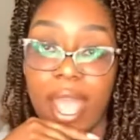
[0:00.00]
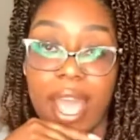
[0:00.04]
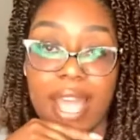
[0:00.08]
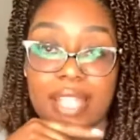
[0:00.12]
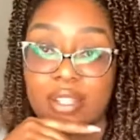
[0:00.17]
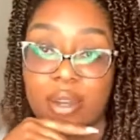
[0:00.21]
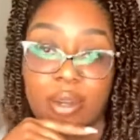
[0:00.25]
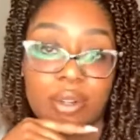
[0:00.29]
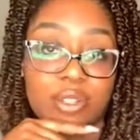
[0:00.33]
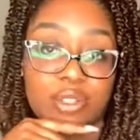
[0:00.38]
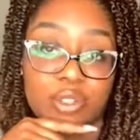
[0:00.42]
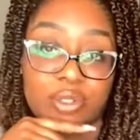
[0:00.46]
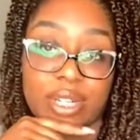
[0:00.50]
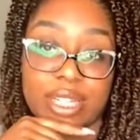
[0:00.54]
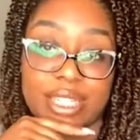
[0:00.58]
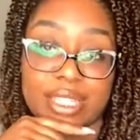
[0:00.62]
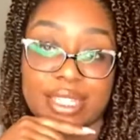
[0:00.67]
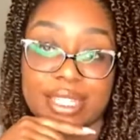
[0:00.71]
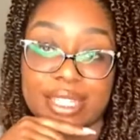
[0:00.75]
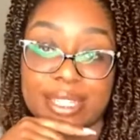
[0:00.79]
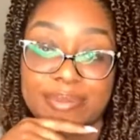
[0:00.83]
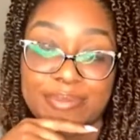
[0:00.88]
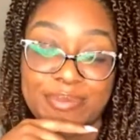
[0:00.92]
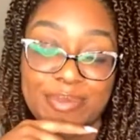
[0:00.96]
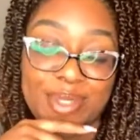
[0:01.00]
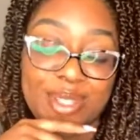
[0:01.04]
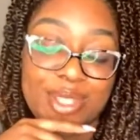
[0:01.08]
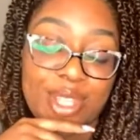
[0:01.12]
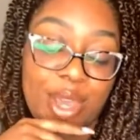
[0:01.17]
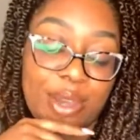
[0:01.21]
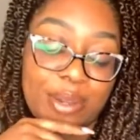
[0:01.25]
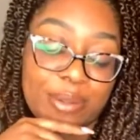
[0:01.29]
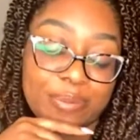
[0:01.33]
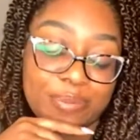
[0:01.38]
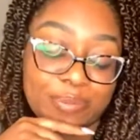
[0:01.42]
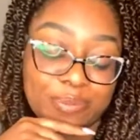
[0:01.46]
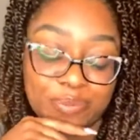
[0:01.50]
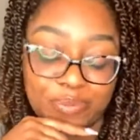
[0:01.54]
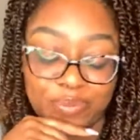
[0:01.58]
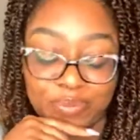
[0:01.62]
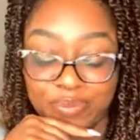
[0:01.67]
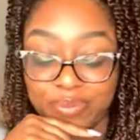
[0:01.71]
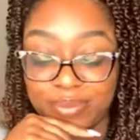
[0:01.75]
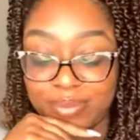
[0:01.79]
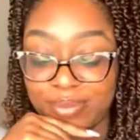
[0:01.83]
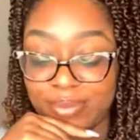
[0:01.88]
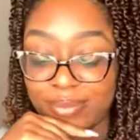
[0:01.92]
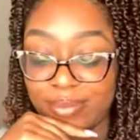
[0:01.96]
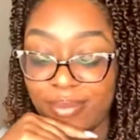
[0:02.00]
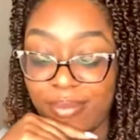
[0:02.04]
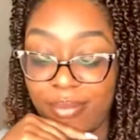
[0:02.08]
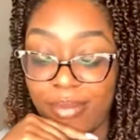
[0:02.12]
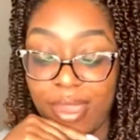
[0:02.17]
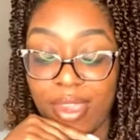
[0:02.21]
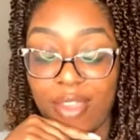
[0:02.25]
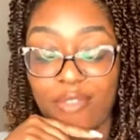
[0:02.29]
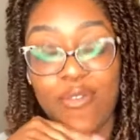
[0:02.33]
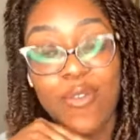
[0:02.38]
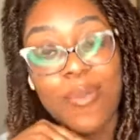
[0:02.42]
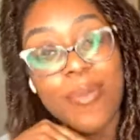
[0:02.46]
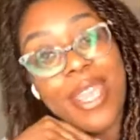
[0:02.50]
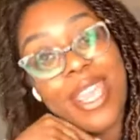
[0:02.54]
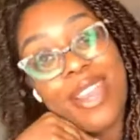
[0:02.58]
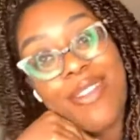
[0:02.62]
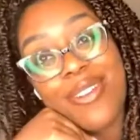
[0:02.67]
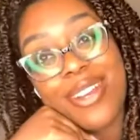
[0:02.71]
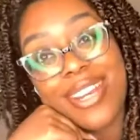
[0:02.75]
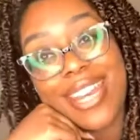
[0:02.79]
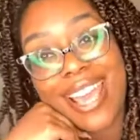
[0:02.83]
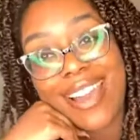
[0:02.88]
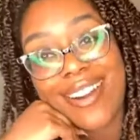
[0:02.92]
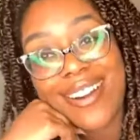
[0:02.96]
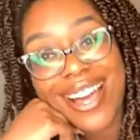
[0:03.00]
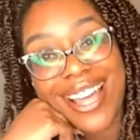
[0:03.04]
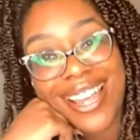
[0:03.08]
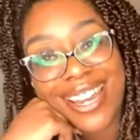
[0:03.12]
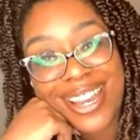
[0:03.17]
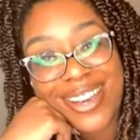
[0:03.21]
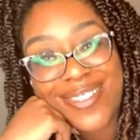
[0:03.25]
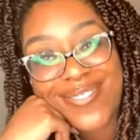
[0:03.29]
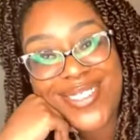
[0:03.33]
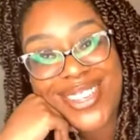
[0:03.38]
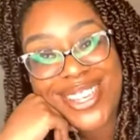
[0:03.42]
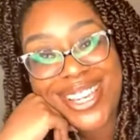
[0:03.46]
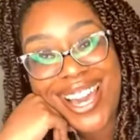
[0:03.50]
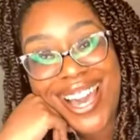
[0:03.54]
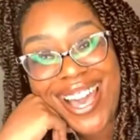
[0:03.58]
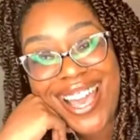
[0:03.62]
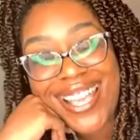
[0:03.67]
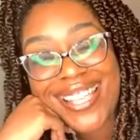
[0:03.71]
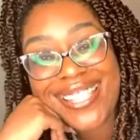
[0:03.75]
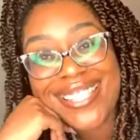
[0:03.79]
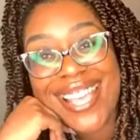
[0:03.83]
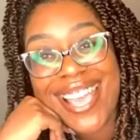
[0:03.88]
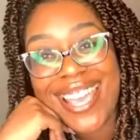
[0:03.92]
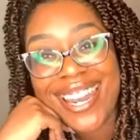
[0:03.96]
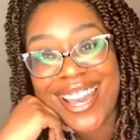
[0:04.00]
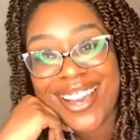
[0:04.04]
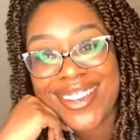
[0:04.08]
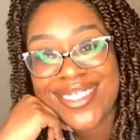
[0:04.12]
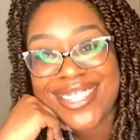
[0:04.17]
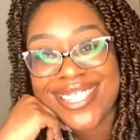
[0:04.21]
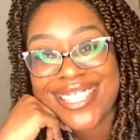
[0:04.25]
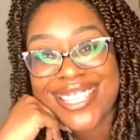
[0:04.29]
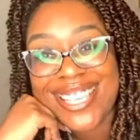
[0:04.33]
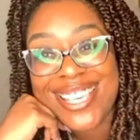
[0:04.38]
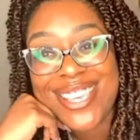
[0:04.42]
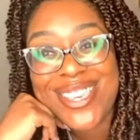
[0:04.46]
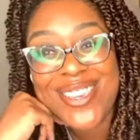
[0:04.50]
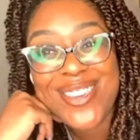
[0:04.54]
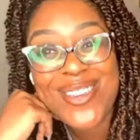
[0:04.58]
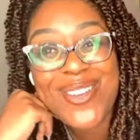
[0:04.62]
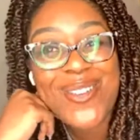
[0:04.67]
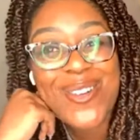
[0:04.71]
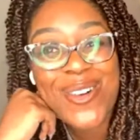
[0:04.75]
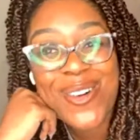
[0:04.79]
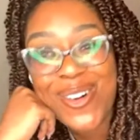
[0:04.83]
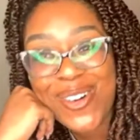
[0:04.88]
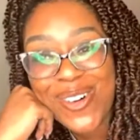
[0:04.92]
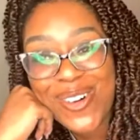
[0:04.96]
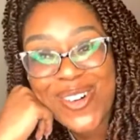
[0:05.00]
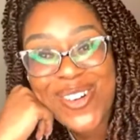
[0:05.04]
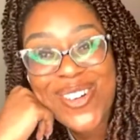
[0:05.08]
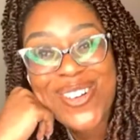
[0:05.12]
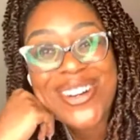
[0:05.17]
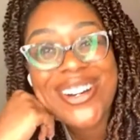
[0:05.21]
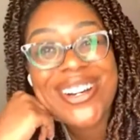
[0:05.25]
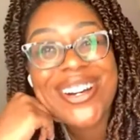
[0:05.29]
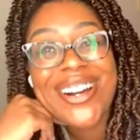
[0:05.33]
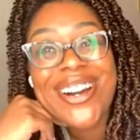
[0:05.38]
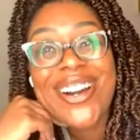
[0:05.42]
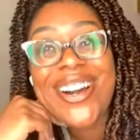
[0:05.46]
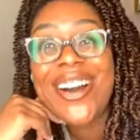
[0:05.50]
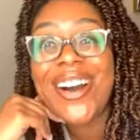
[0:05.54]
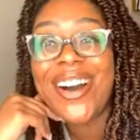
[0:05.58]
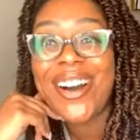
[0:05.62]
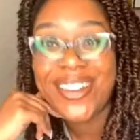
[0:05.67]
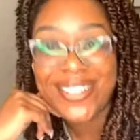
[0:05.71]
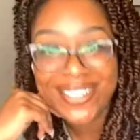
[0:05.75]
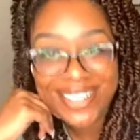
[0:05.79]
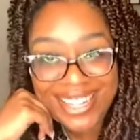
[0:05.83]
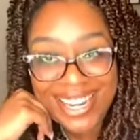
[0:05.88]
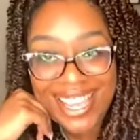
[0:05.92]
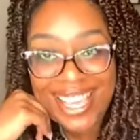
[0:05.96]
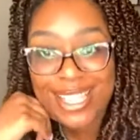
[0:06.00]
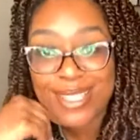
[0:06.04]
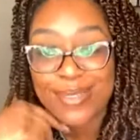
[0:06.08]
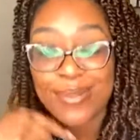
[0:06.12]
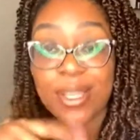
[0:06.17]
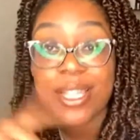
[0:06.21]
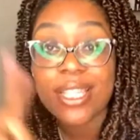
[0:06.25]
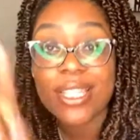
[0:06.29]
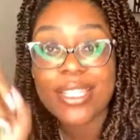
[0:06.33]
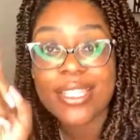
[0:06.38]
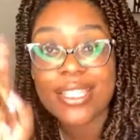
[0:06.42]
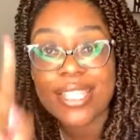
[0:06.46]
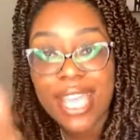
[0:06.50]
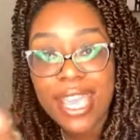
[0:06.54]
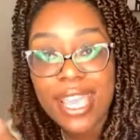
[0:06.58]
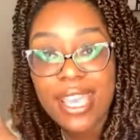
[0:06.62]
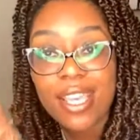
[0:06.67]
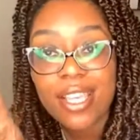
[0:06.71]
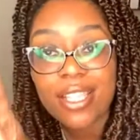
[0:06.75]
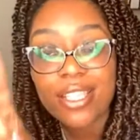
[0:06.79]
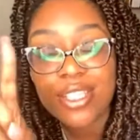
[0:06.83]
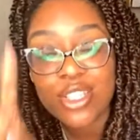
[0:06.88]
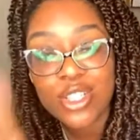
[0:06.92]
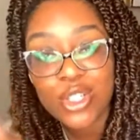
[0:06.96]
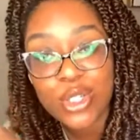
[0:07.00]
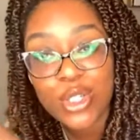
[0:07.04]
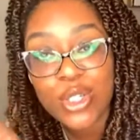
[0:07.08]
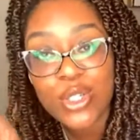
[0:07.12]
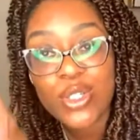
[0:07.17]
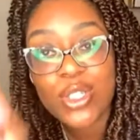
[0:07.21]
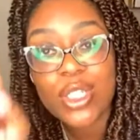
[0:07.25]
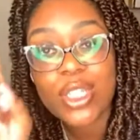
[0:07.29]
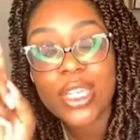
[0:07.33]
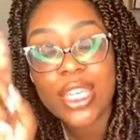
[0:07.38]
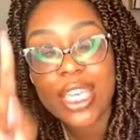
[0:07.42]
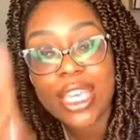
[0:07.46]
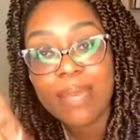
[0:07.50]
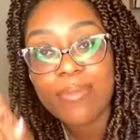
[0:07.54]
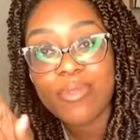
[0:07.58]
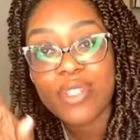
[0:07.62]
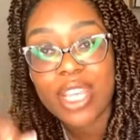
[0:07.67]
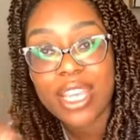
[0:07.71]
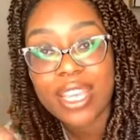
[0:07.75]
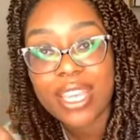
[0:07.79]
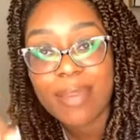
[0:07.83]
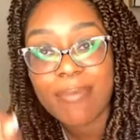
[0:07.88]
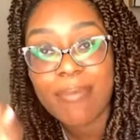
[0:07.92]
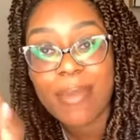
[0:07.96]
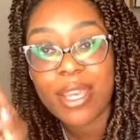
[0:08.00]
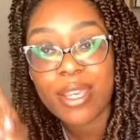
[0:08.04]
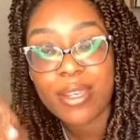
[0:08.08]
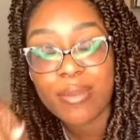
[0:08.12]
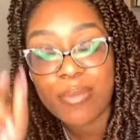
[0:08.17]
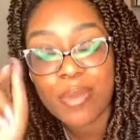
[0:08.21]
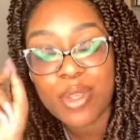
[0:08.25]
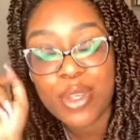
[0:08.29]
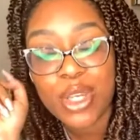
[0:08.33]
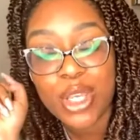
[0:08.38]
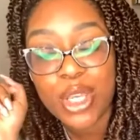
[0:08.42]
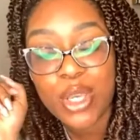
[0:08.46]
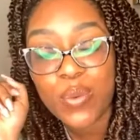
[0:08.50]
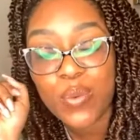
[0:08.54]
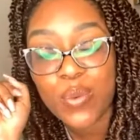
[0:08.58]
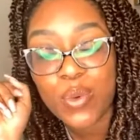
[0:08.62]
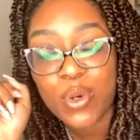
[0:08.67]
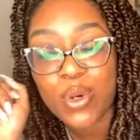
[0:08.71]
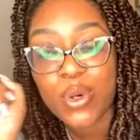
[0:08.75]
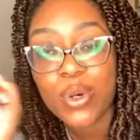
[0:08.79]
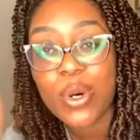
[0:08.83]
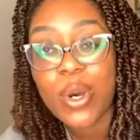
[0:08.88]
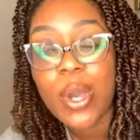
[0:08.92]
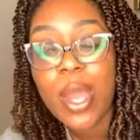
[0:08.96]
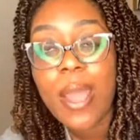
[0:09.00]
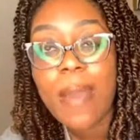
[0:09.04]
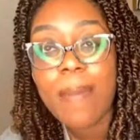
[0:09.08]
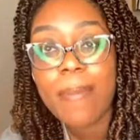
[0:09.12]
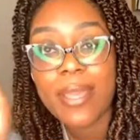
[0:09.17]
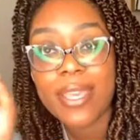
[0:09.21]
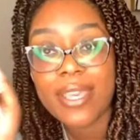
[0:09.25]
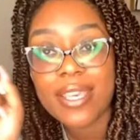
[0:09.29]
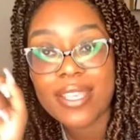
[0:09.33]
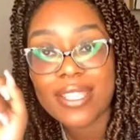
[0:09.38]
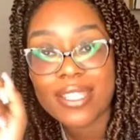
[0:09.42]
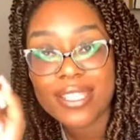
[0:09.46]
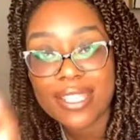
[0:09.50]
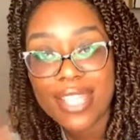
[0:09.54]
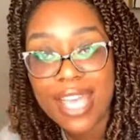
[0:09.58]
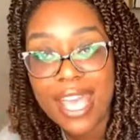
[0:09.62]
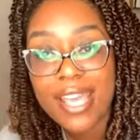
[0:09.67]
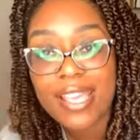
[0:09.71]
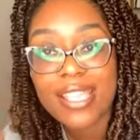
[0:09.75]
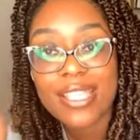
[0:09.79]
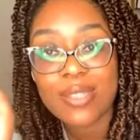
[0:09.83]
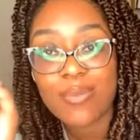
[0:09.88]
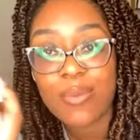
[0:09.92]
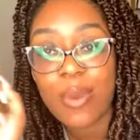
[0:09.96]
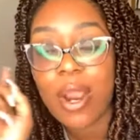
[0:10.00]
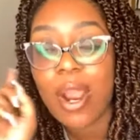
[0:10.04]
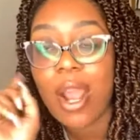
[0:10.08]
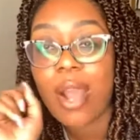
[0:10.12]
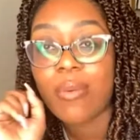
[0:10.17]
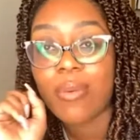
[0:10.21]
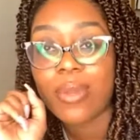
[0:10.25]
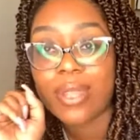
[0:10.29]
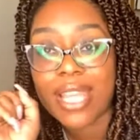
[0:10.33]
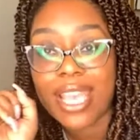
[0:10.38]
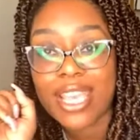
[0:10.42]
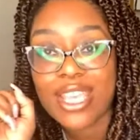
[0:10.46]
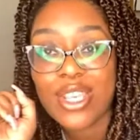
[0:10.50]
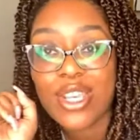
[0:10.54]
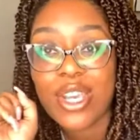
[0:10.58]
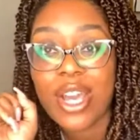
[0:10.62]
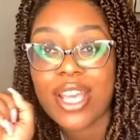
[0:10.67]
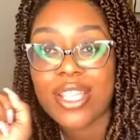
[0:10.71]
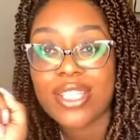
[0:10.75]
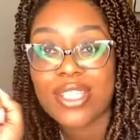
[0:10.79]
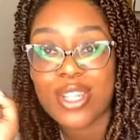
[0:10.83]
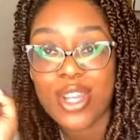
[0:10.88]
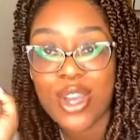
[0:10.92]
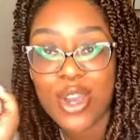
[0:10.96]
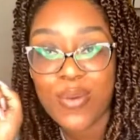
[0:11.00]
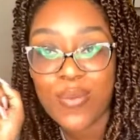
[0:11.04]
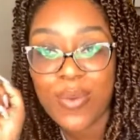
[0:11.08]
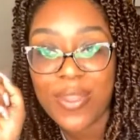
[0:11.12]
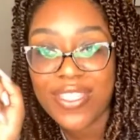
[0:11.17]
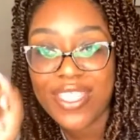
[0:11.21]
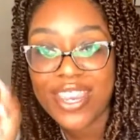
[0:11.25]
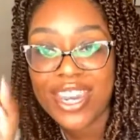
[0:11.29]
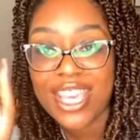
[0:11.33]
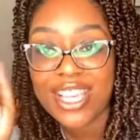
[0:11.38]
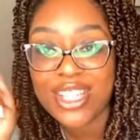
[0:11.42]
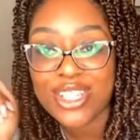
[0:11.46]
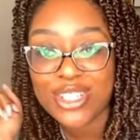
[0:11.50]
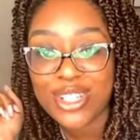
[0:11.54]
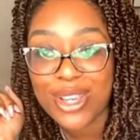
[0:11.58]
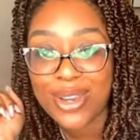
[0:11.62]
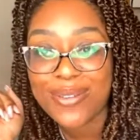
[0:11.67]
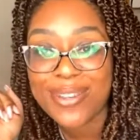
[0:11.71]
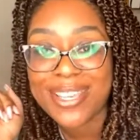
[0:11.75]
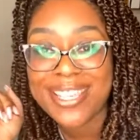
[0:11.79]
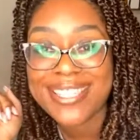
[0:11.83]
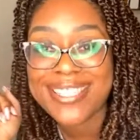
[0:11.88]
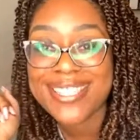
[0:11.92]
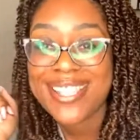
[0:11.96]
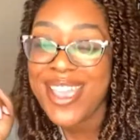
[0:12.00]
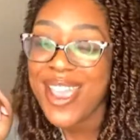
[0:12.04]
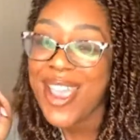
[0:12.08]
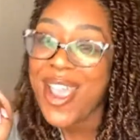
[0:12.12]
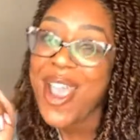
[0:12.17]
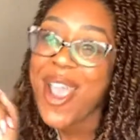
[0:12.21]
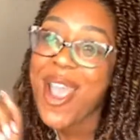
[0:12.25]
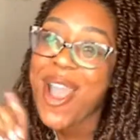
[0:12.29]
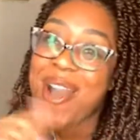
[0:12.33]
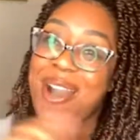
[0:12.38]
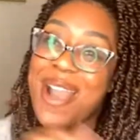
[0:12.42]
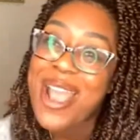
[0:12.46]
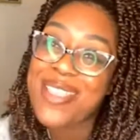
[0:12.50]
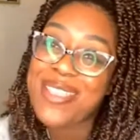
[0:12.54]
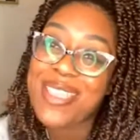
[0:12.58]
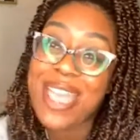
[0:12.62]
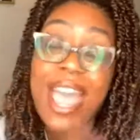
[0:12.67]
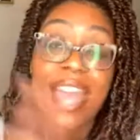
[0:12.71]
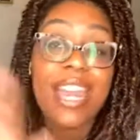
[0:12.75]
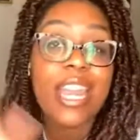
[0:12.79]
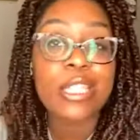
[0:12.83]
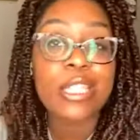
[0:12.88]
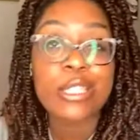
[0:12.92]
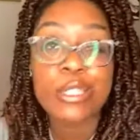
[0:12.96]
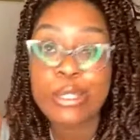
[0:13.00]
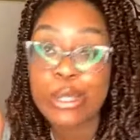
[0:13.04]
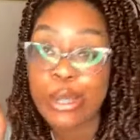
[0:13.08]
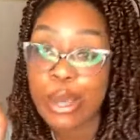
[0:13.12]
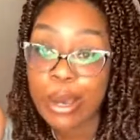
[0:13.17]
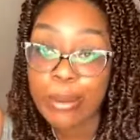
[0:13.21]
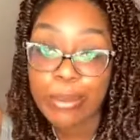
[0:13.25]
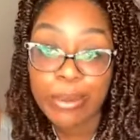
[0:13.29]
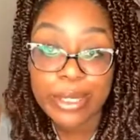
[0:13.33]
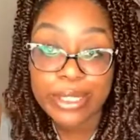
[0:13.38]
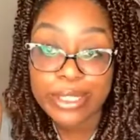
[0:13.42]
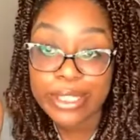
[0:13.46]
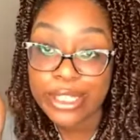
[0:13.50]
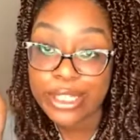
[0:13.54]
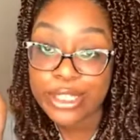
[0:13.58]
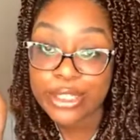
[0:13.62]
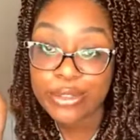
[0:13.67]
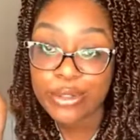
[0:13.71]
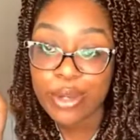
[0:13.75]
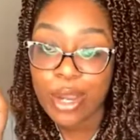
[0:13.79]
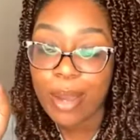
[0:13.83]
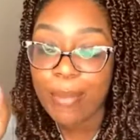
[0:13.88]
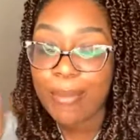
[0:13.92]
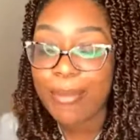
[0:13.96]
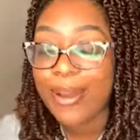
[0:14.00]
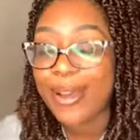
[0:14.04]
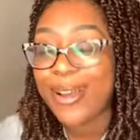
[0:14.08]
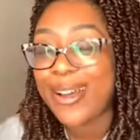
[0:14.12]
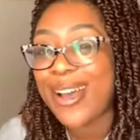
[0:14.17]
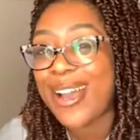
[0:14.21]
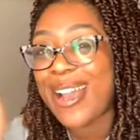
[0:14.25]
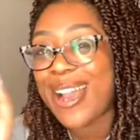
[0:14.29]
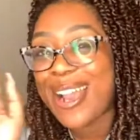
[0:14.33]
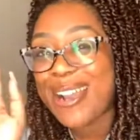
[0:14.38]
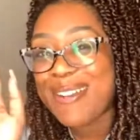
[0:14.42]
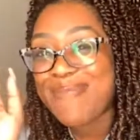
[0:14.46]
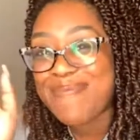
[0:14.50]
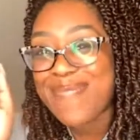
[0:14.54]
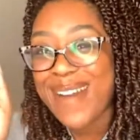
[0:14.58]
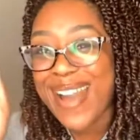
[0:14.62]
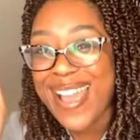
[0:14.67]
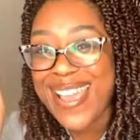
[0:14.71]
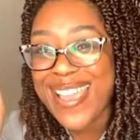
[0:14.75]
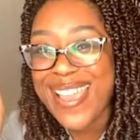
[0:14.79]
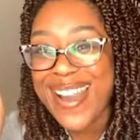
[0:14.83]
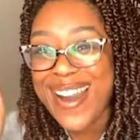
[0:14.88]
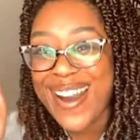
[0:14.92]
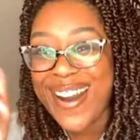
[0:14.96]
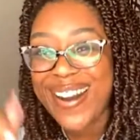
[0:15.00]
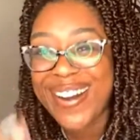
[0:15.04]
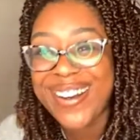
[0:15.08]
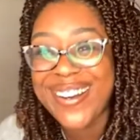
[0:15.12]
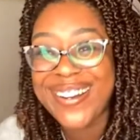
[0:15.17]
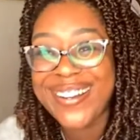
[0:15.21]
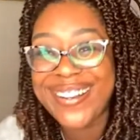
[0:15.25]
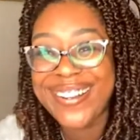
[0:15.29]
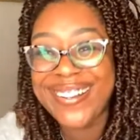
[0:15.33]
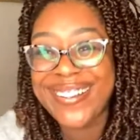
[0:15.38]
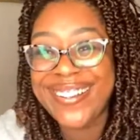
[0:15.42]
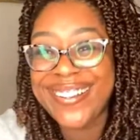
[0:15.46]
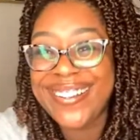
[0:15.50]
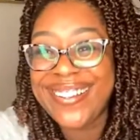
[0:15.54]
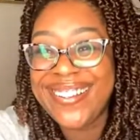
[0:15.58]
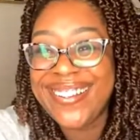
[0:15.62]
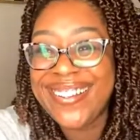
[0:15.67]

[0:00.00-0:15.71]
I don't address it. So from here on out, I love you guys and I'll see you all on the next one. Stay tuned. Keep checking my community wall because that is where I will let you guys know when the next show is. All right, it's not because of this drama. All right, bye, y'all.